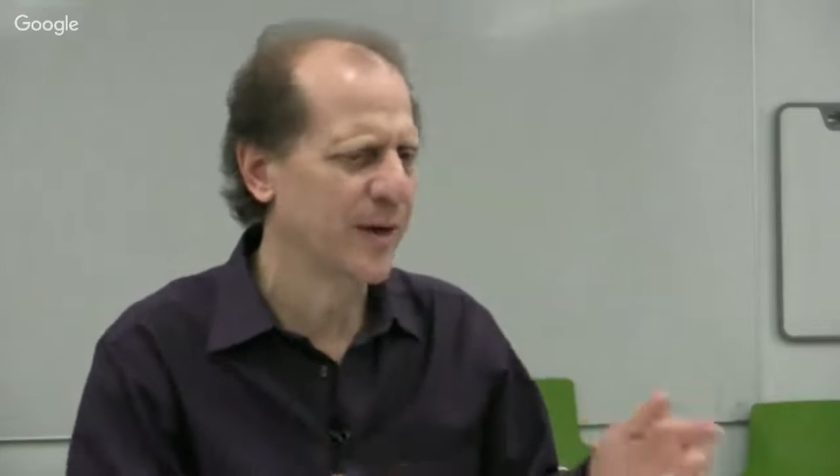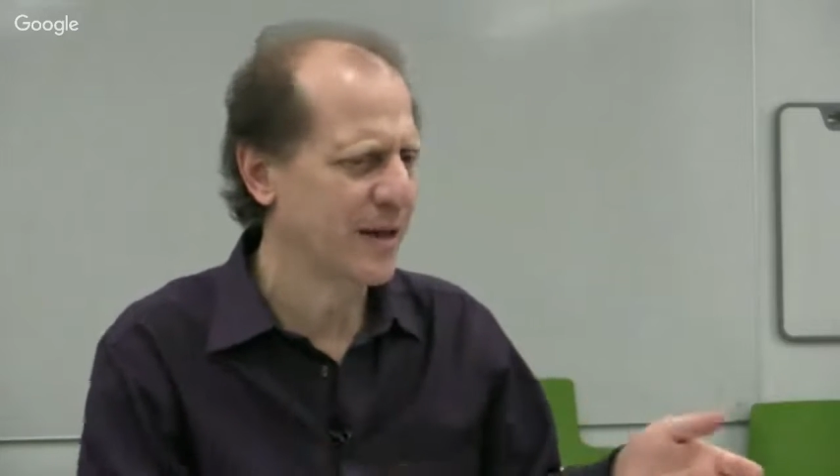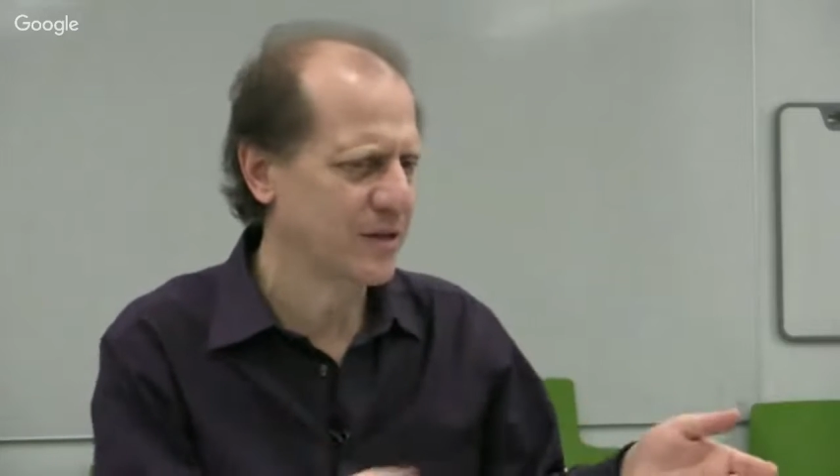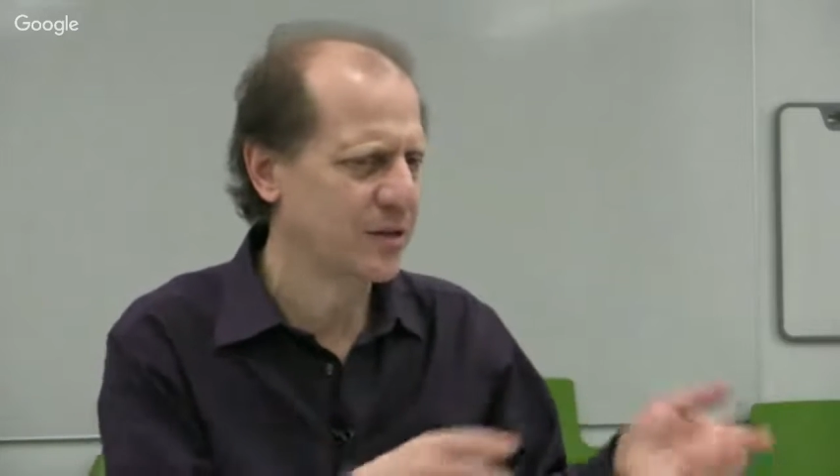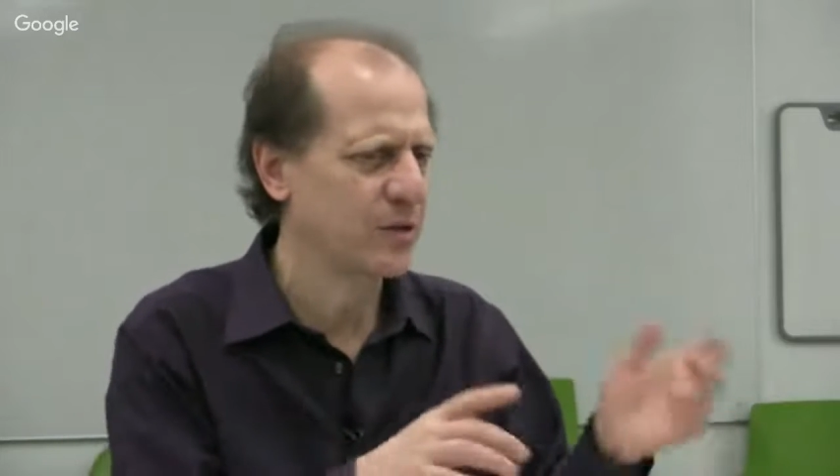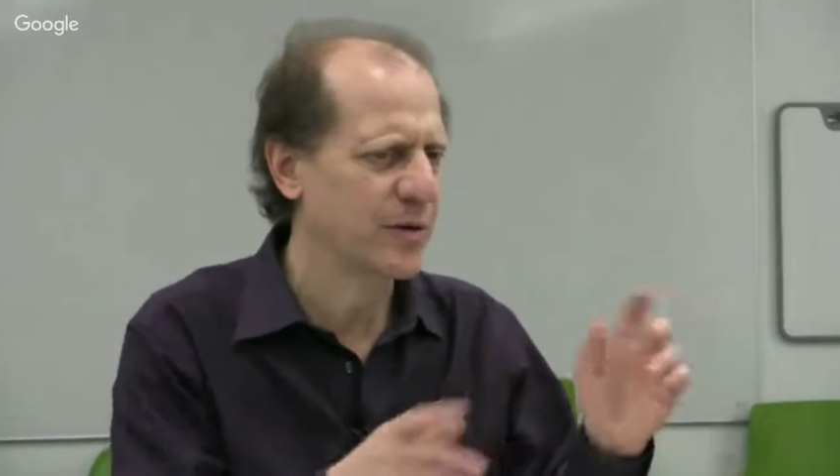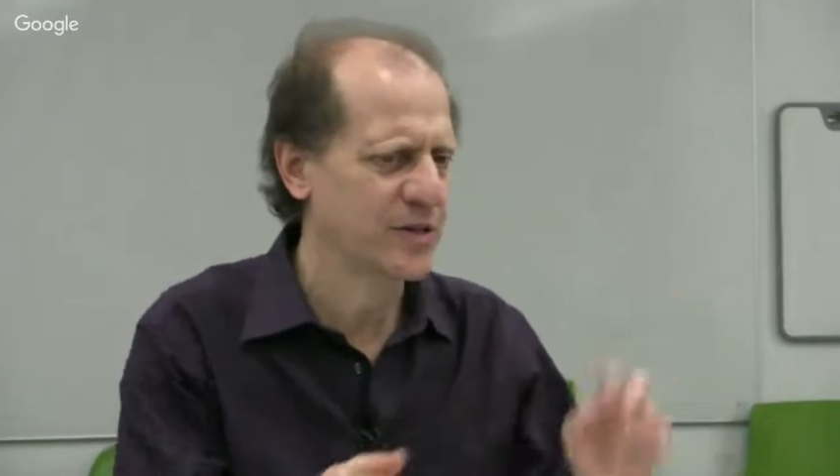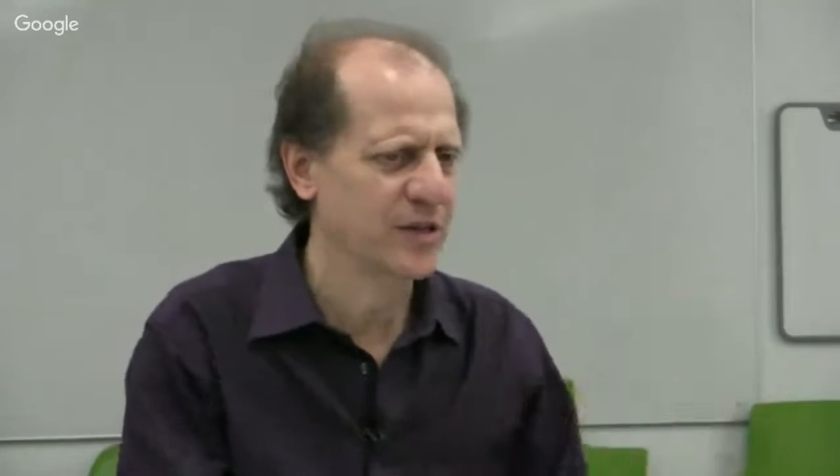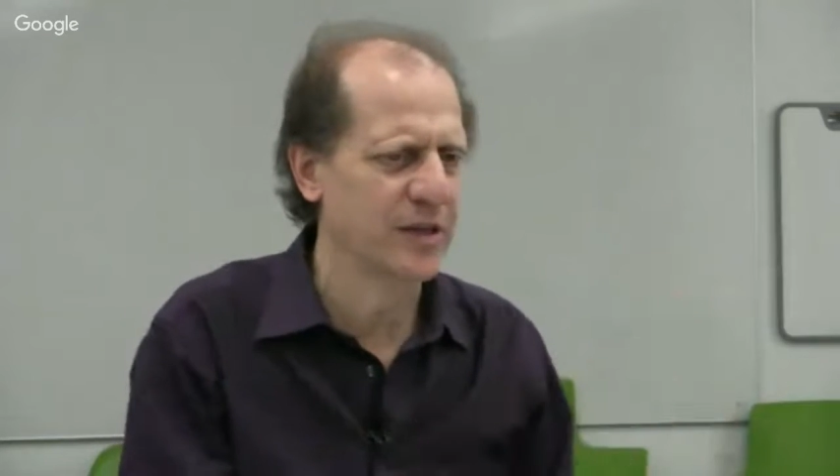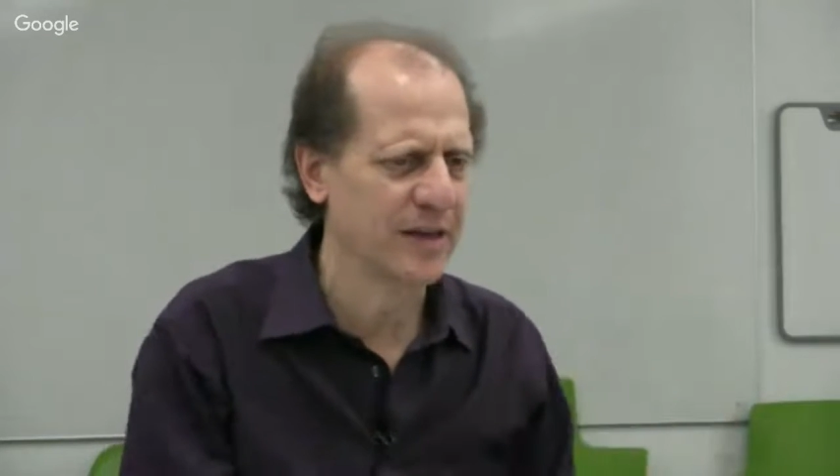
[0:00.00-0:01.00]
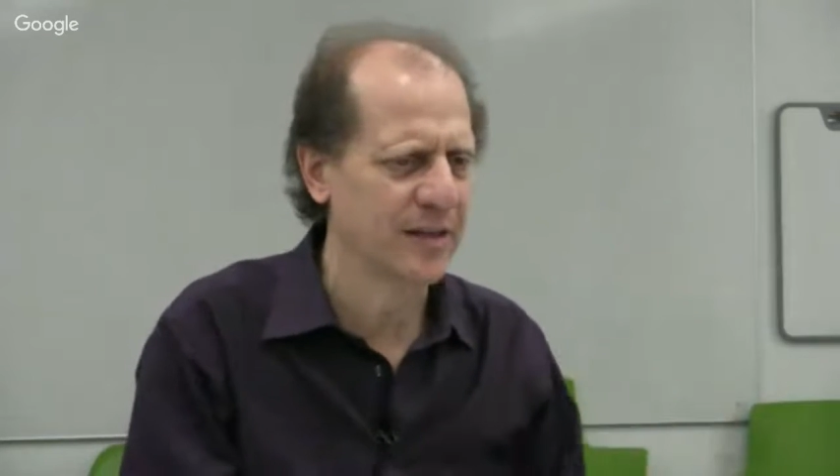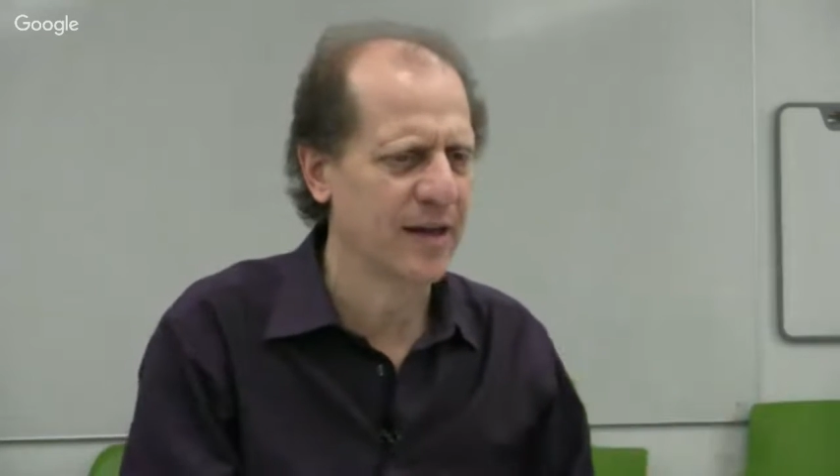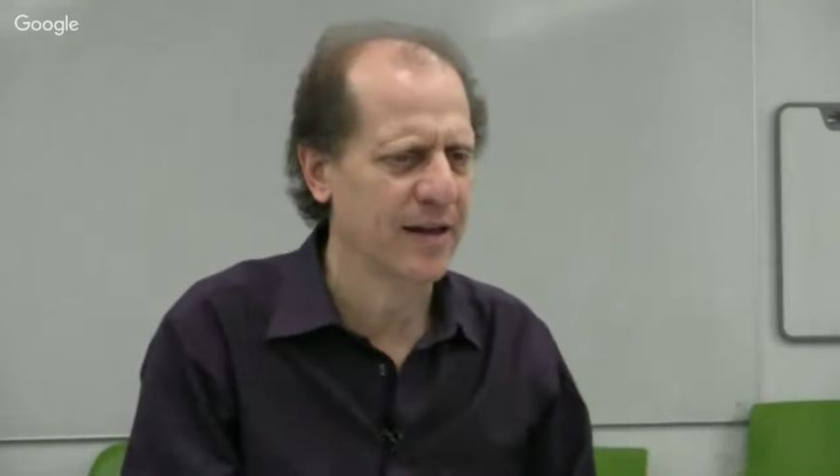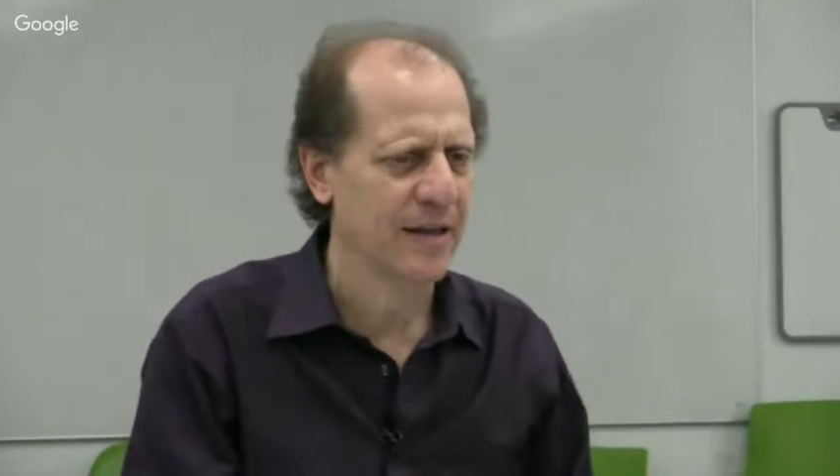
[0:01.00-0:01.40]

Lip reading: I answered a question like that.